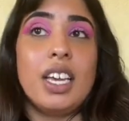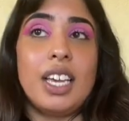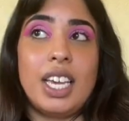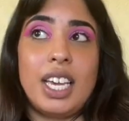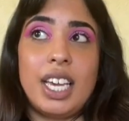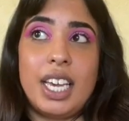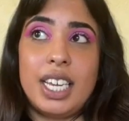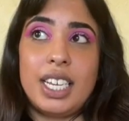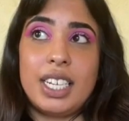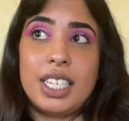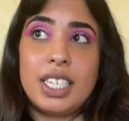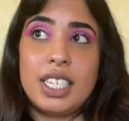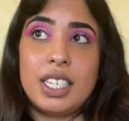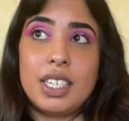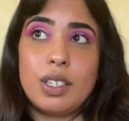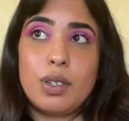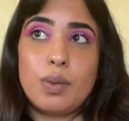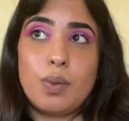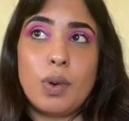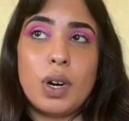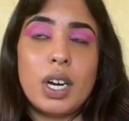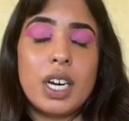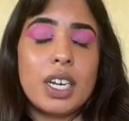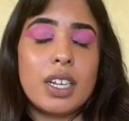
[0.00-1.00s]
It
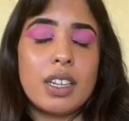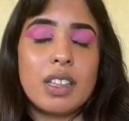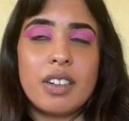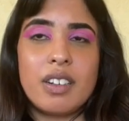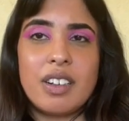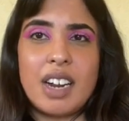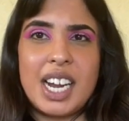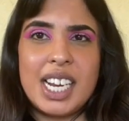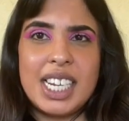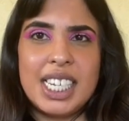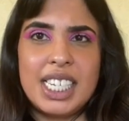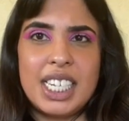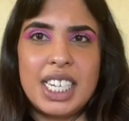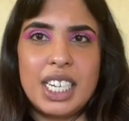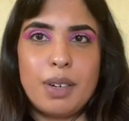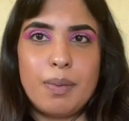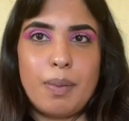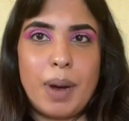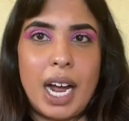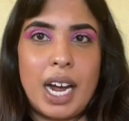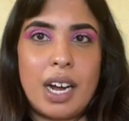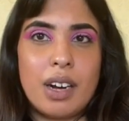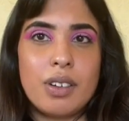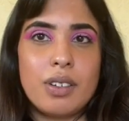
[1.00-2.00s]
is worth
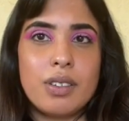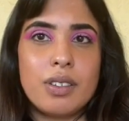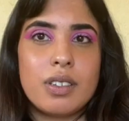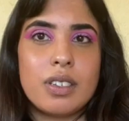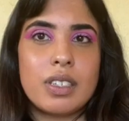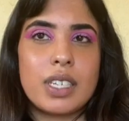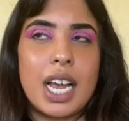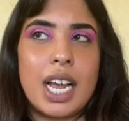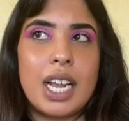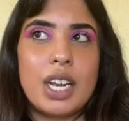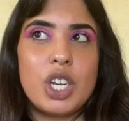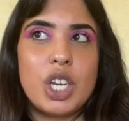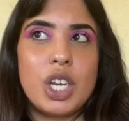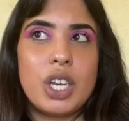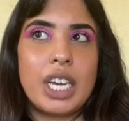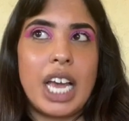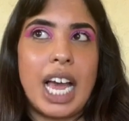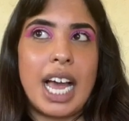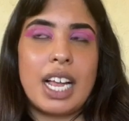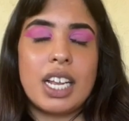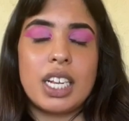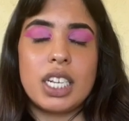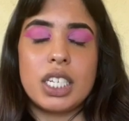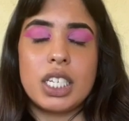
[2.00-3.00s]
£19 and you
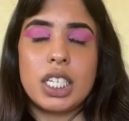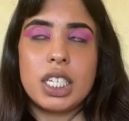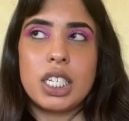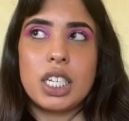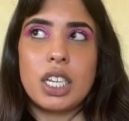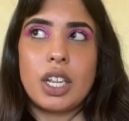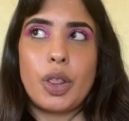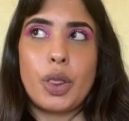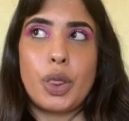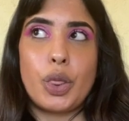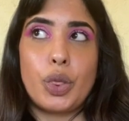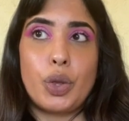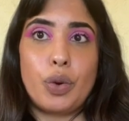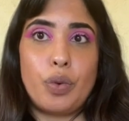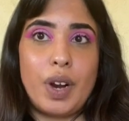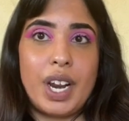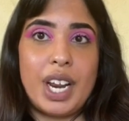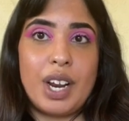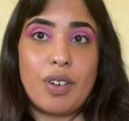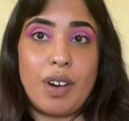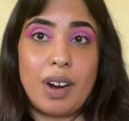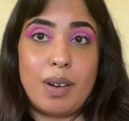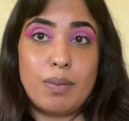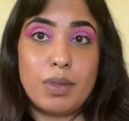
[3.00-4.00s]
get 3
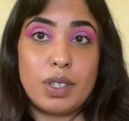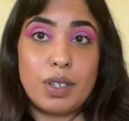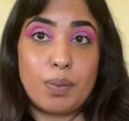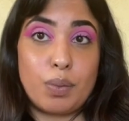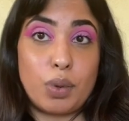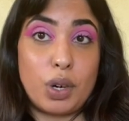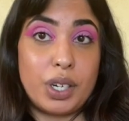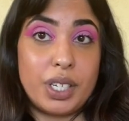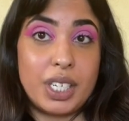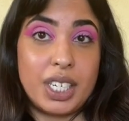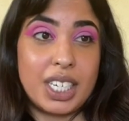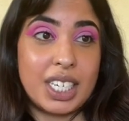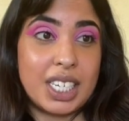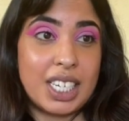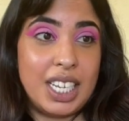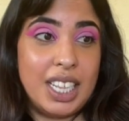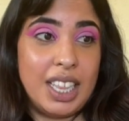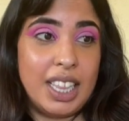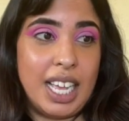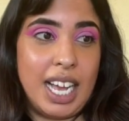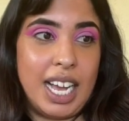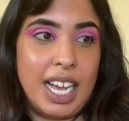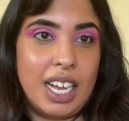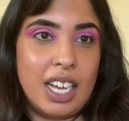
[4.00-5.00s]
grams of product
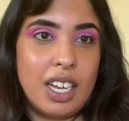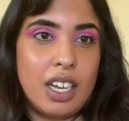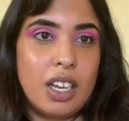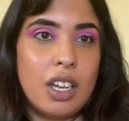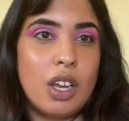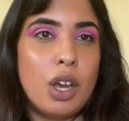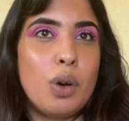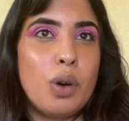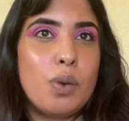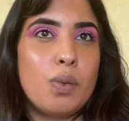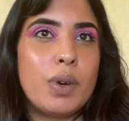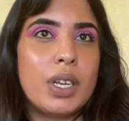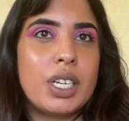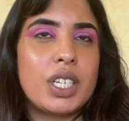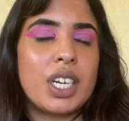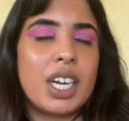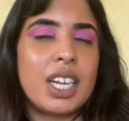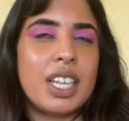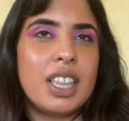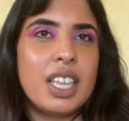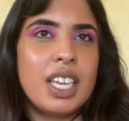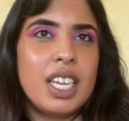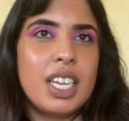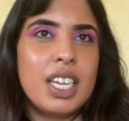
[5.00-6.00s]
in that, which I
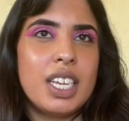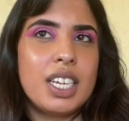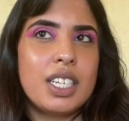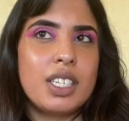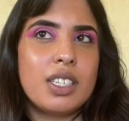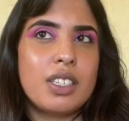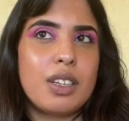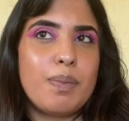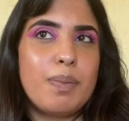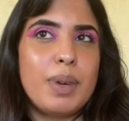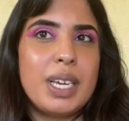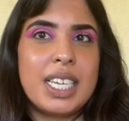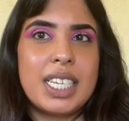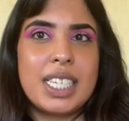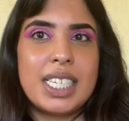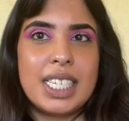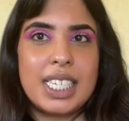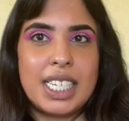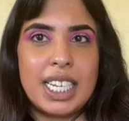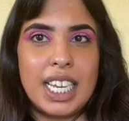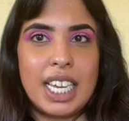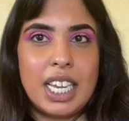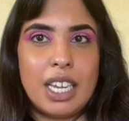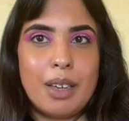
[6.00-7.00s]
think is a bit
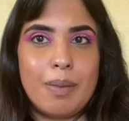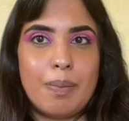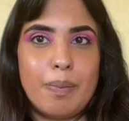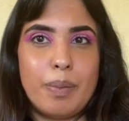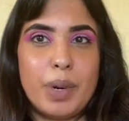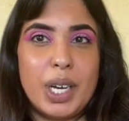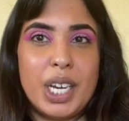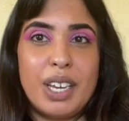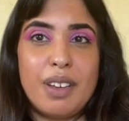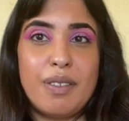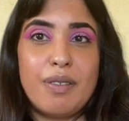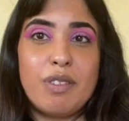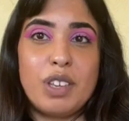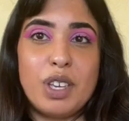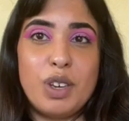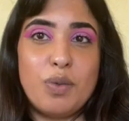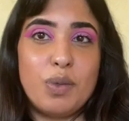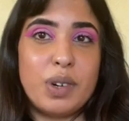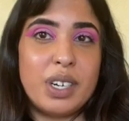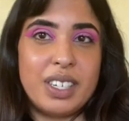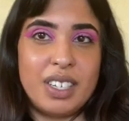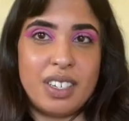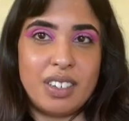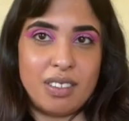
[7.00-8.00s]
steep, but if you
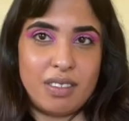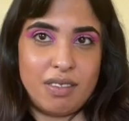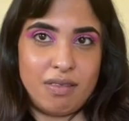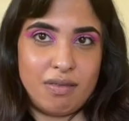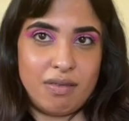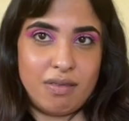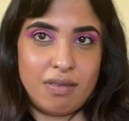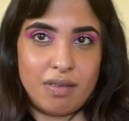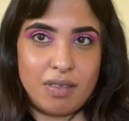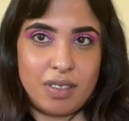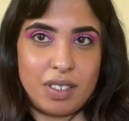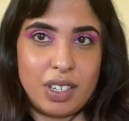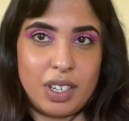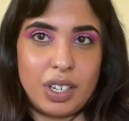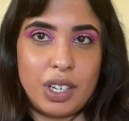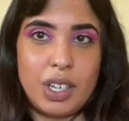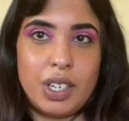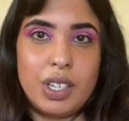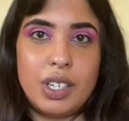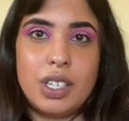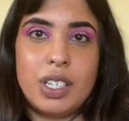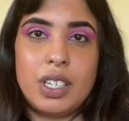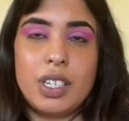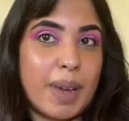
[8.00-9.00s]
want
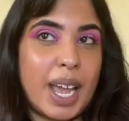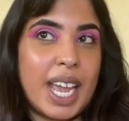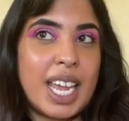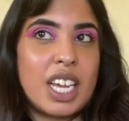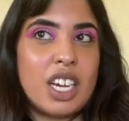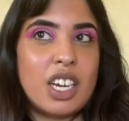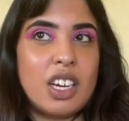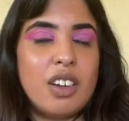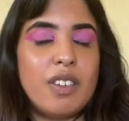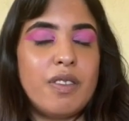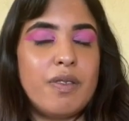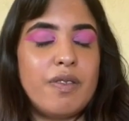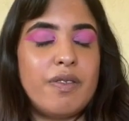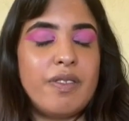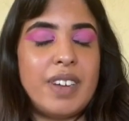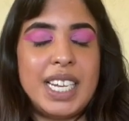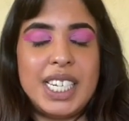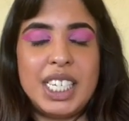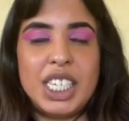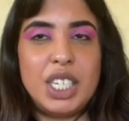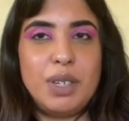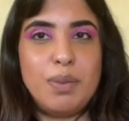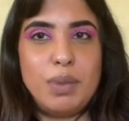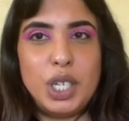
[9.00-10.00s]
good makeup,
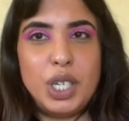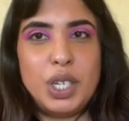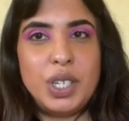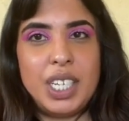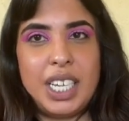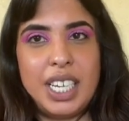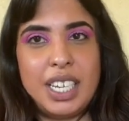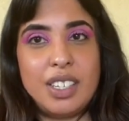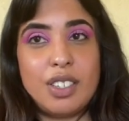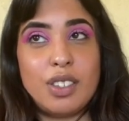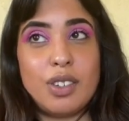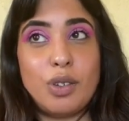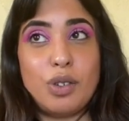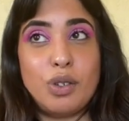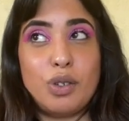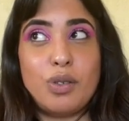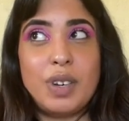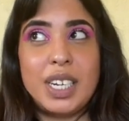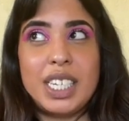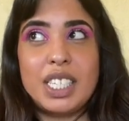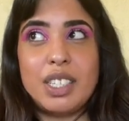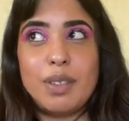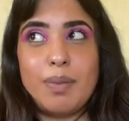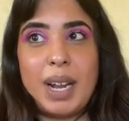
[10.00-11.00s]
Fenty Beauty is
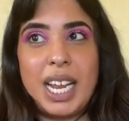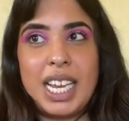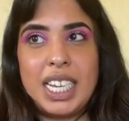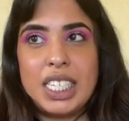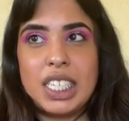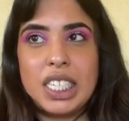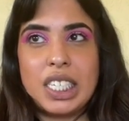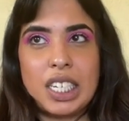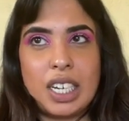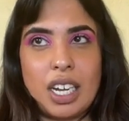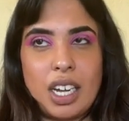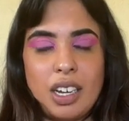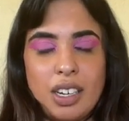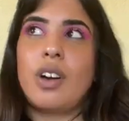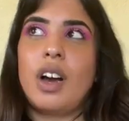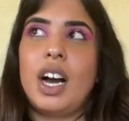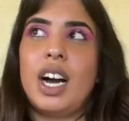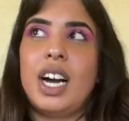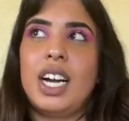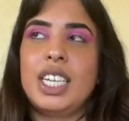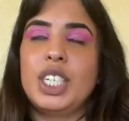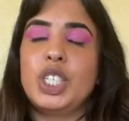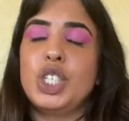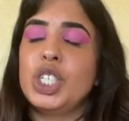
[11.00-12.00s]
always the place to go.
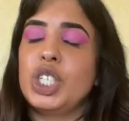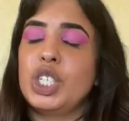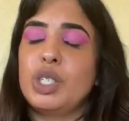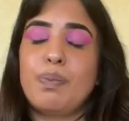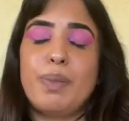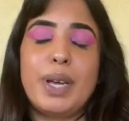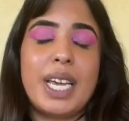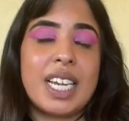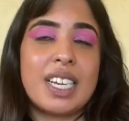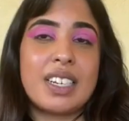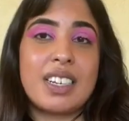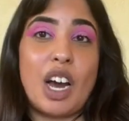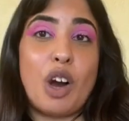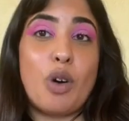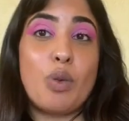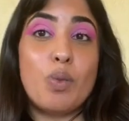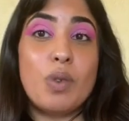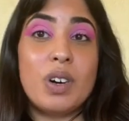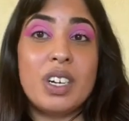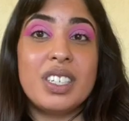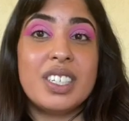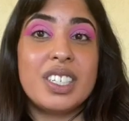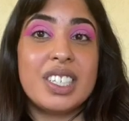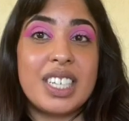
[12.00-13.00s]
I just picked out
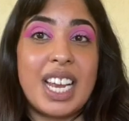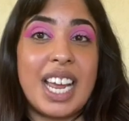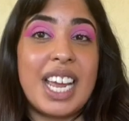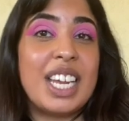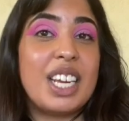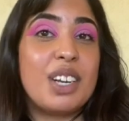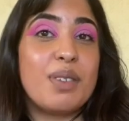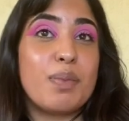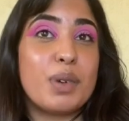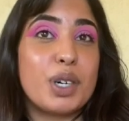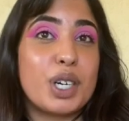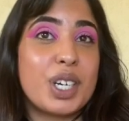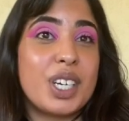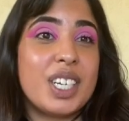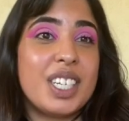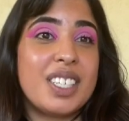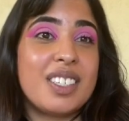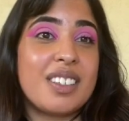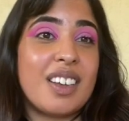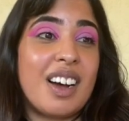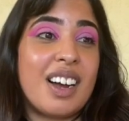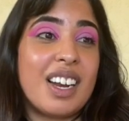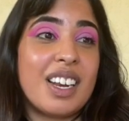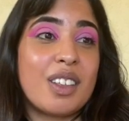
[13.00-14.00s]
one shade
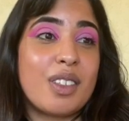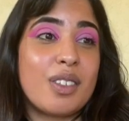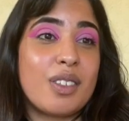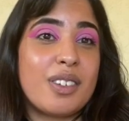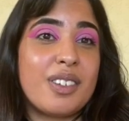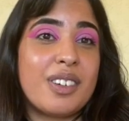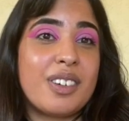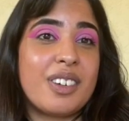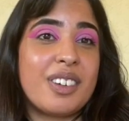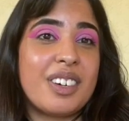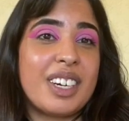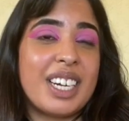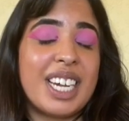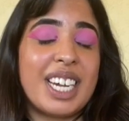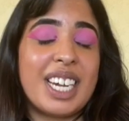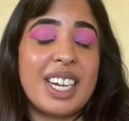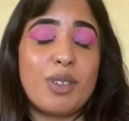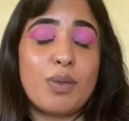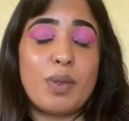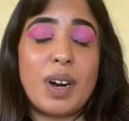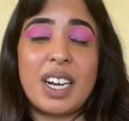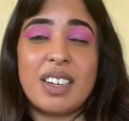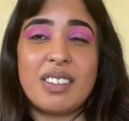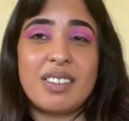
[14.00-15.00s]
because I thought,
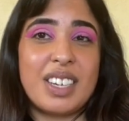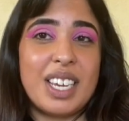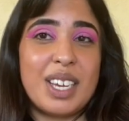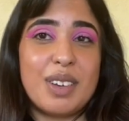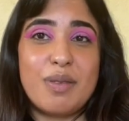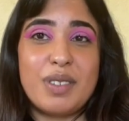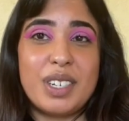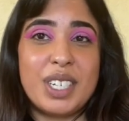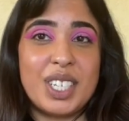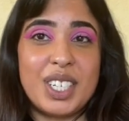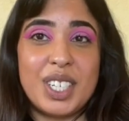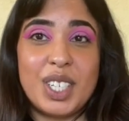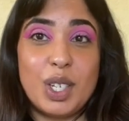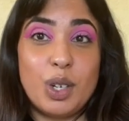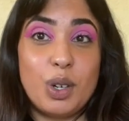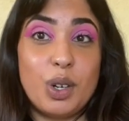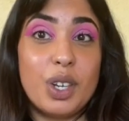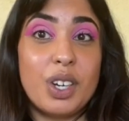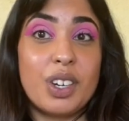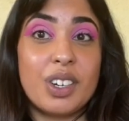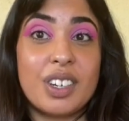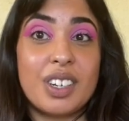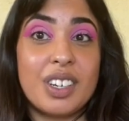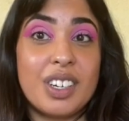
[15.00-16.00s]
well, if it doesn't
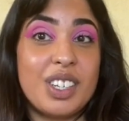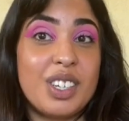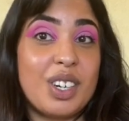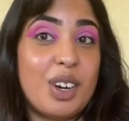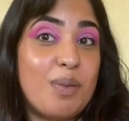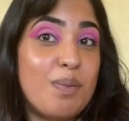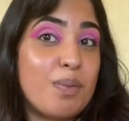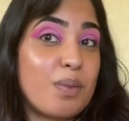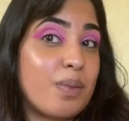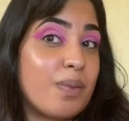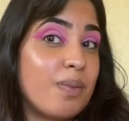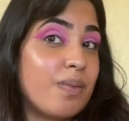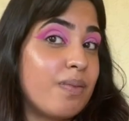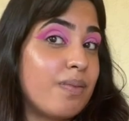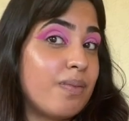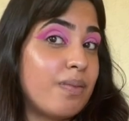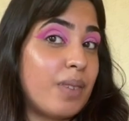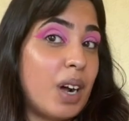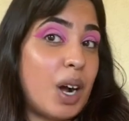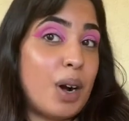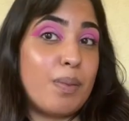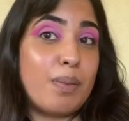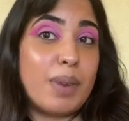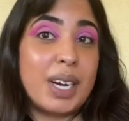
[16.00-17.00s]
look good on
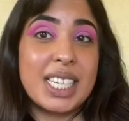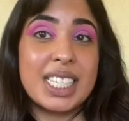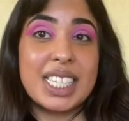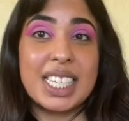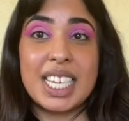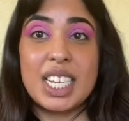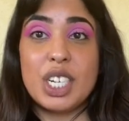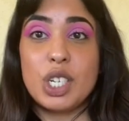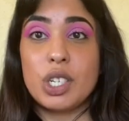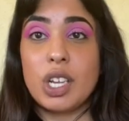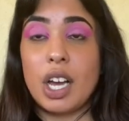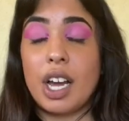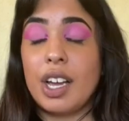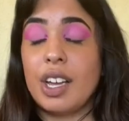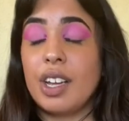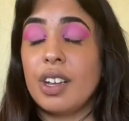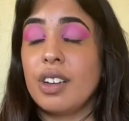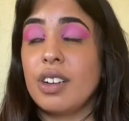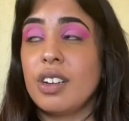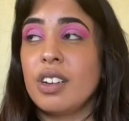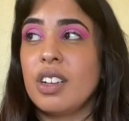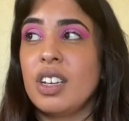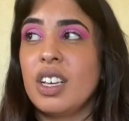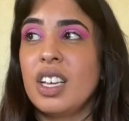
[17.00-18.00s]
my skin
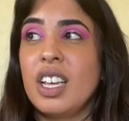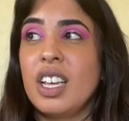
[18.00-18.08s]
tone,